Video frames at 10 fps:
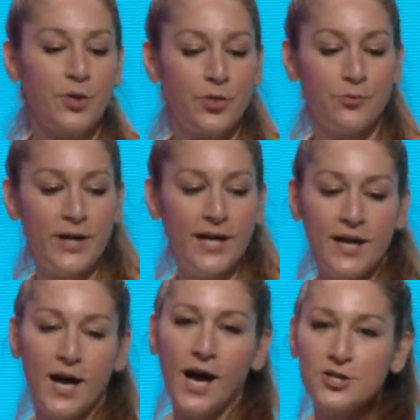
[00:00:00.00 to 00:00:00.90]

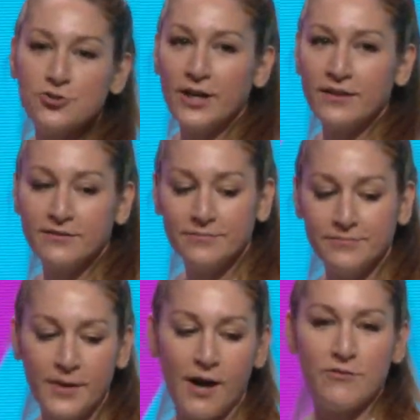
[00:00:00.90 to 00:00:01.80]
300
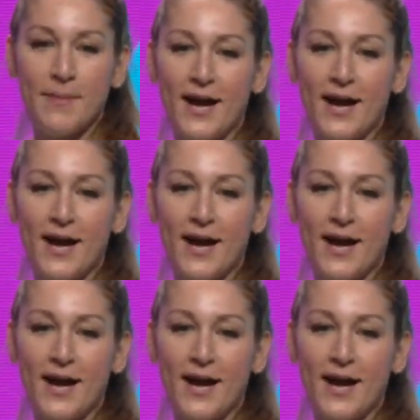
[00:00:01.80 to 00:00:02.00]
of them,